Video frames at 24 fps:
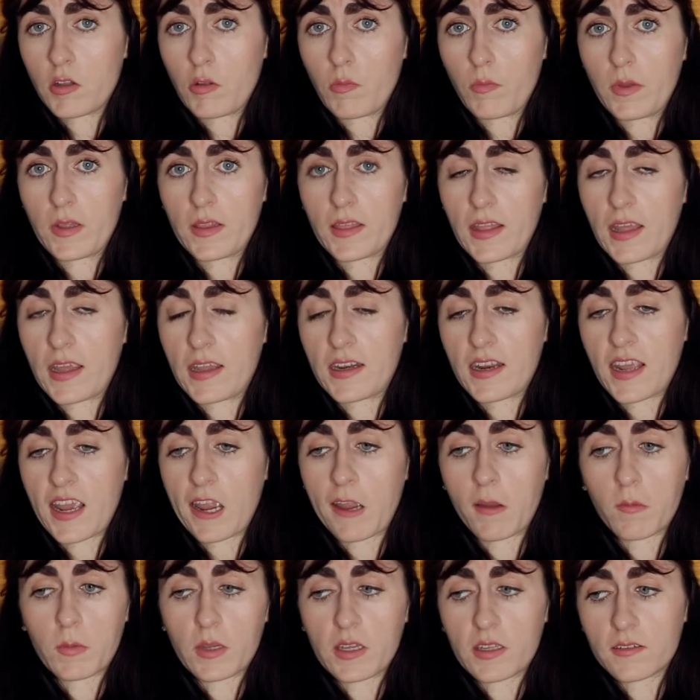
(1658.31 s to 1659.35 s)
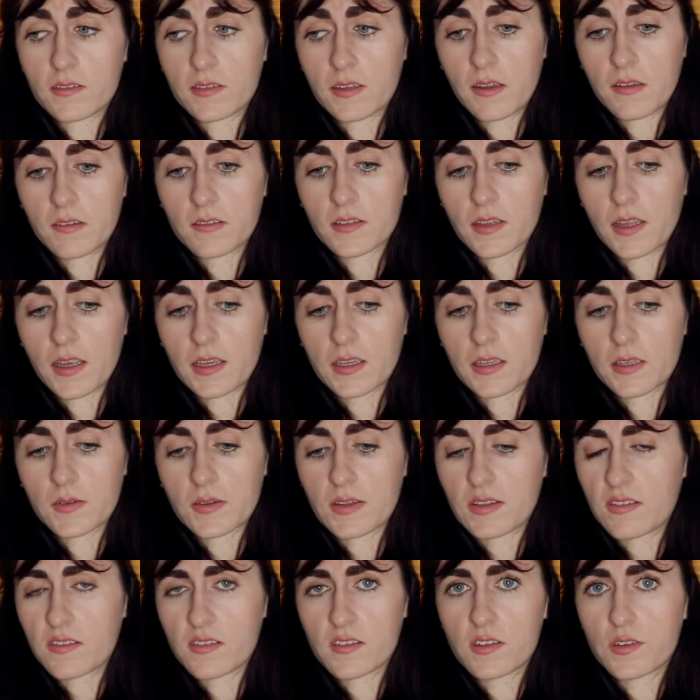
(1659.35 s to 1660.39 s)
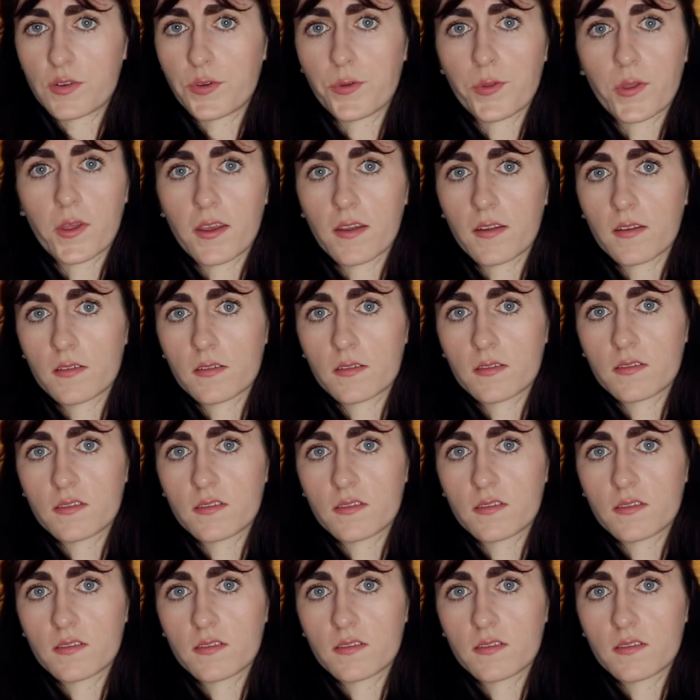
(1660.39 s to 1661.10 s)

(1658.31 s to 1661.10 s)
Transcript: But then Abby says, like, it's too late.